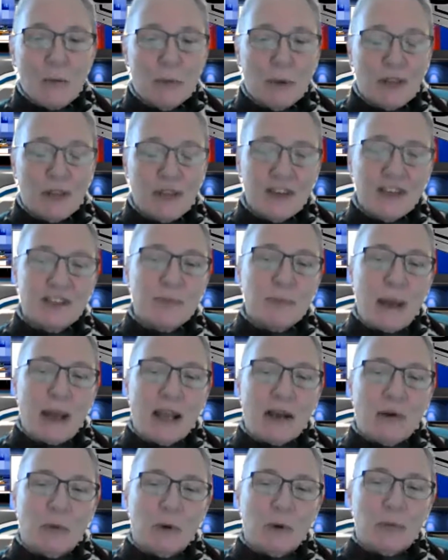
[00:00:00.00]
But this
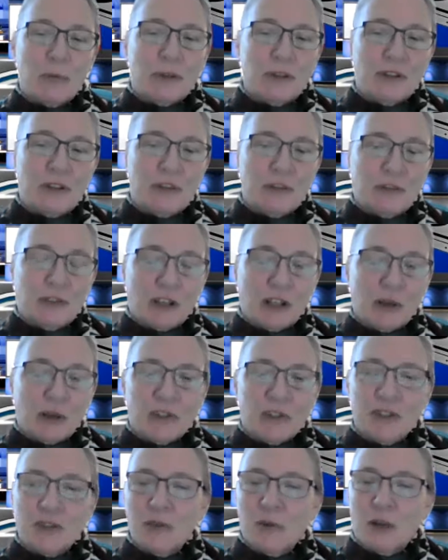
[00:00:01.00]
bank we're building for you,
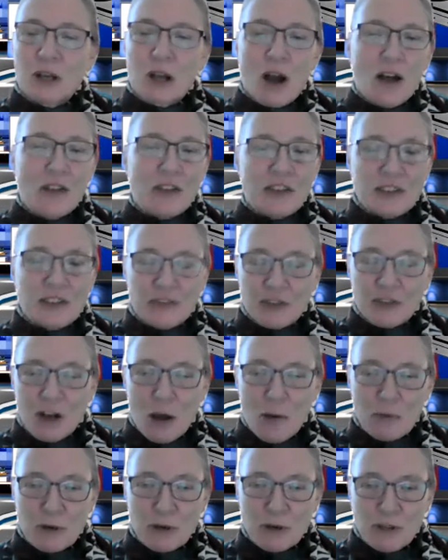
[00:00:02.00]
it's doing all these
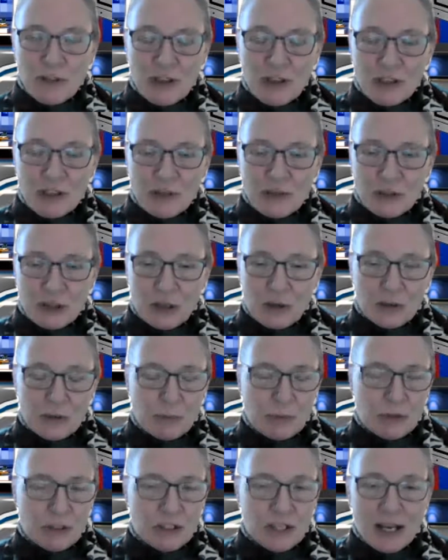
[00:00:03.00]
phenomenal things for you.
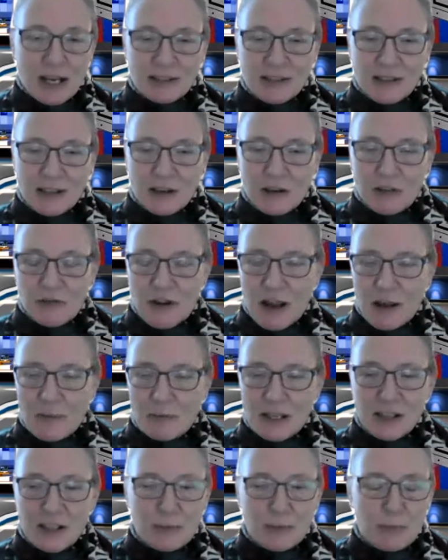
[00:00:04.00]
It's protecting your
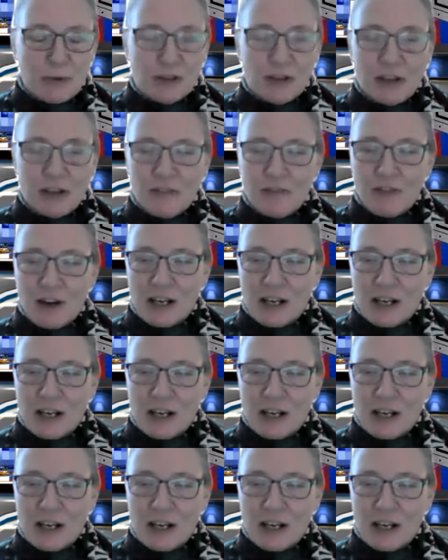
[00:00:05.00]
family. It's building a